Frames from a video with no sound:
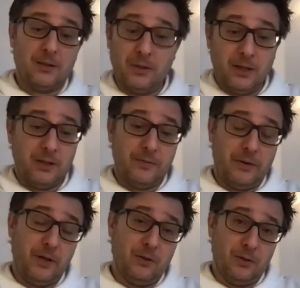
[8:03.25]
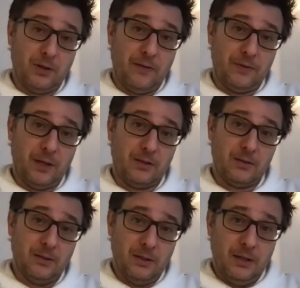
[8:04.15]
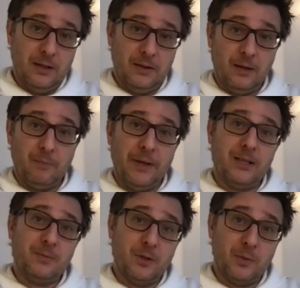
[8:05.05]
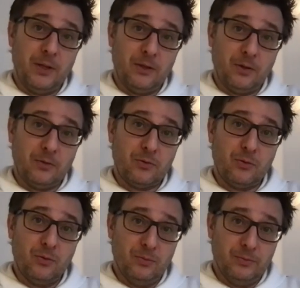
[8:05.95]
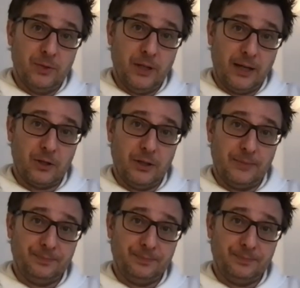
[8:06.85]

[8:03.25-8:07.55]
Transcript: So that is very good to have that mix between those two, actually.